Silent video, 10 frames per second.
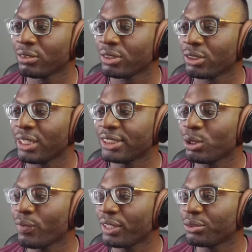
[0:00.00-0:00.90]
So let's go
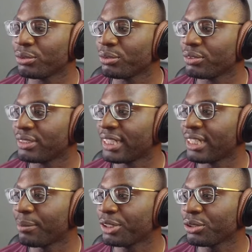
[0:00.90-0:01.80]
over to
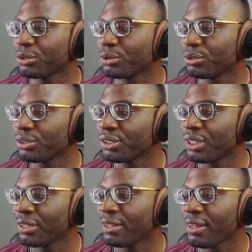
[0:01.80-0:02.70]
dynamic shortcodes,
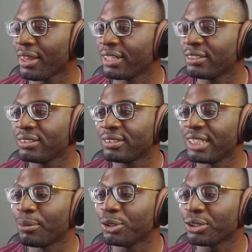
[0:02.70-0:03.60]
then
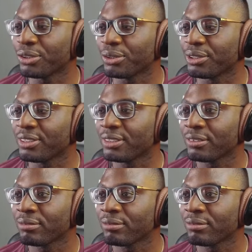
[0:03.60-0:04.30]
demo shortcodes.